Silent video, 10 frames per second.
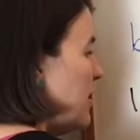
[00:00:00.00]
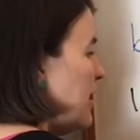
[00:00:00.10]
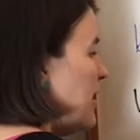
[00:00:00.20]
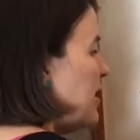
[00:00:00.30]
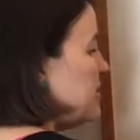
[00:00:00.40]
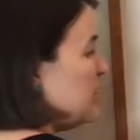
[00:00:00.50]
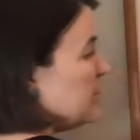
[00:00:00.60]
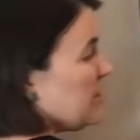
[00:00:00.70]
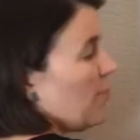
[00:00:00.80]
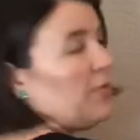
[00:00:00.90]
is a
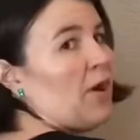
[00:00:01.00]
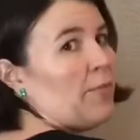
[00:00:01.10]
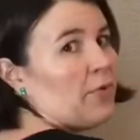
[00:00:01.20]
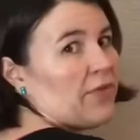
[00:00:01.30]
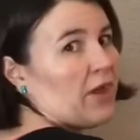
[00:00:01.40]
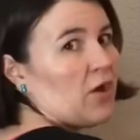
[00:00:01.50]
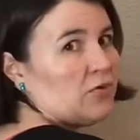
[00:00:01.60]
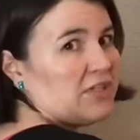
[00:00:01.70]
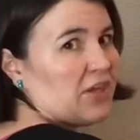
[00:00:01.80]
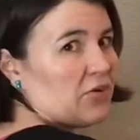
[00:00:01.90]
sub number that
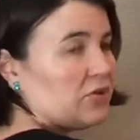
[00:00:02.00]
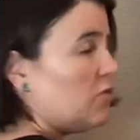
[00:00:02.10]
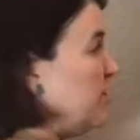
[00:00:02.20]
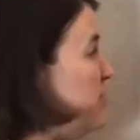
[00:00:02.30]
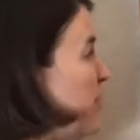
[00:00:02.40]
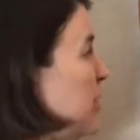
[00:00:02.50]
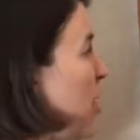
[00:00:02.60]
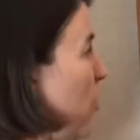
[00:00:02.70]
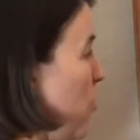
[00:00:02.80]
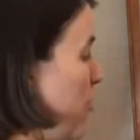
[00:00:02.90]
goes here, so it's
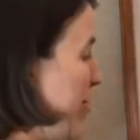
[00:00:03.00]
below,